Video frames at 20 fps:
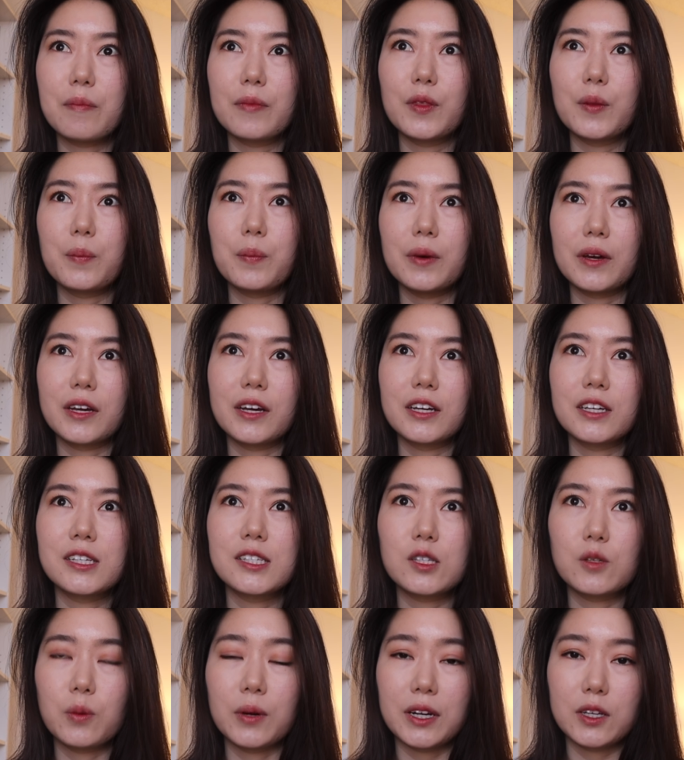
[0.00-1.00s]
the
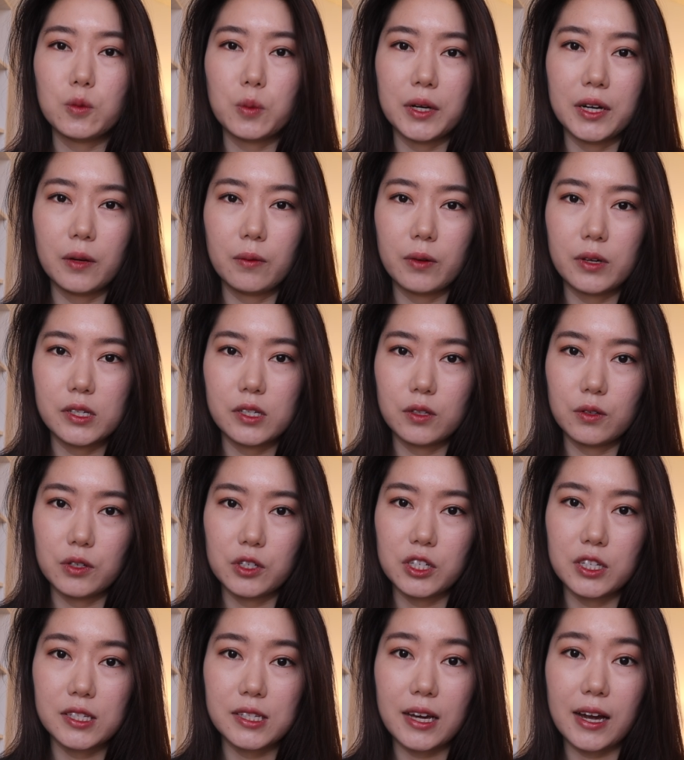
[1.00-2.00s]
biggest 2020
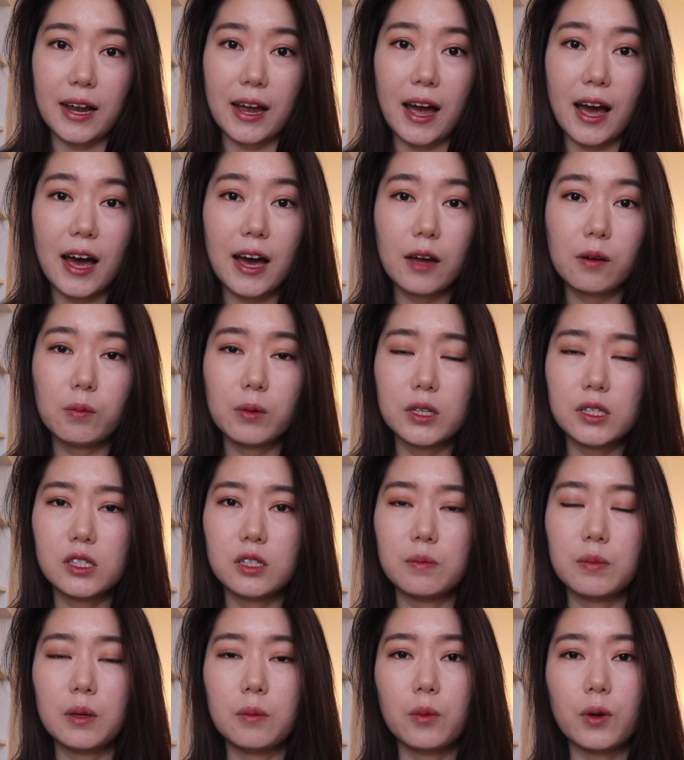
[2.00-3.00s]
resolutions I had was
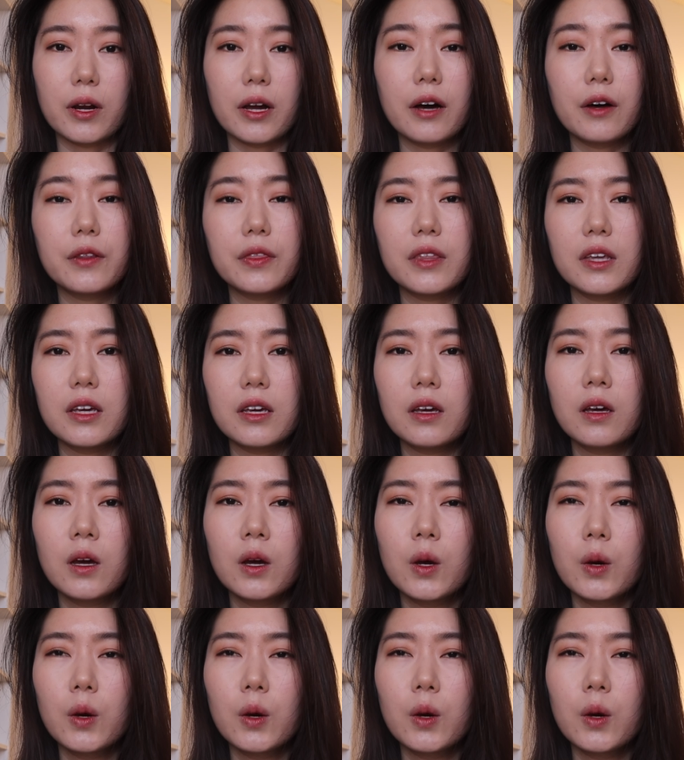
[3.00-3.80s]
to be more healthy,